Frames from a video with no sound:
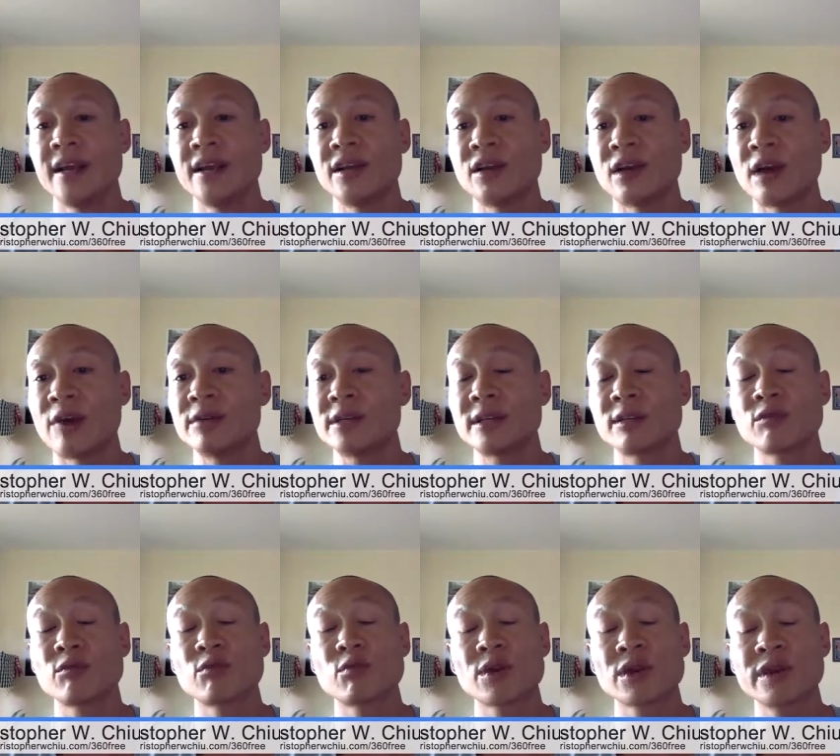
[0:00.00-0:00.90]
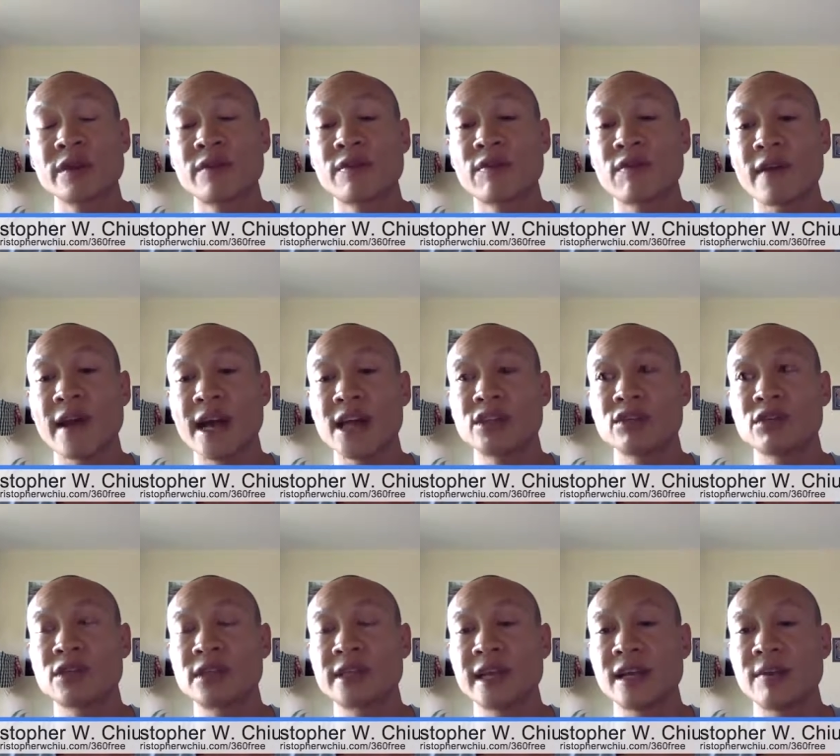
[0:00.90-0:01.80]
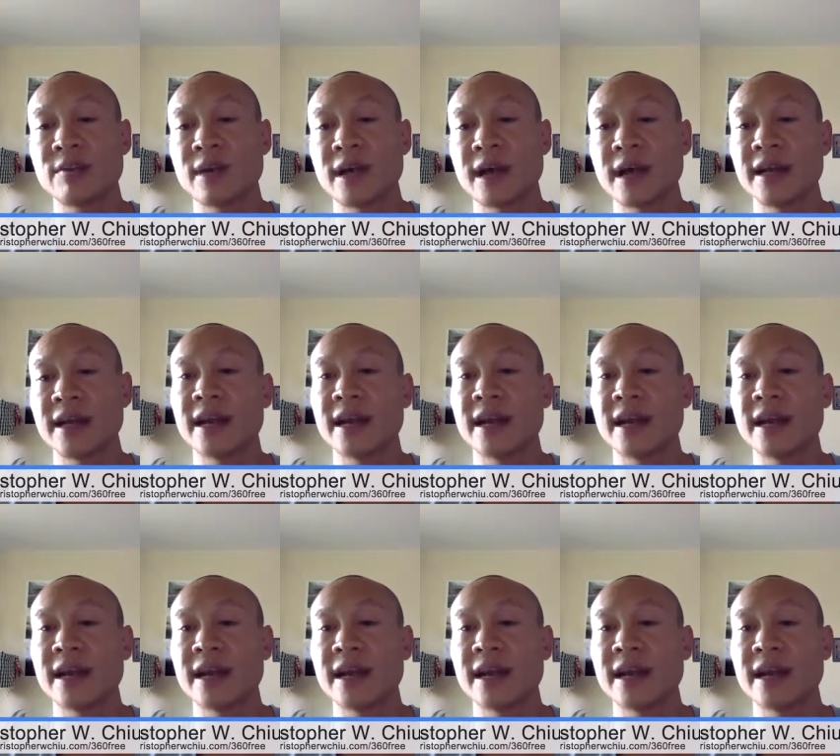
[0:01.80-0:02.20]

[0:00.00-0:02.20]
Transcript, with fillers: You know, I was in a really fragile state of mind.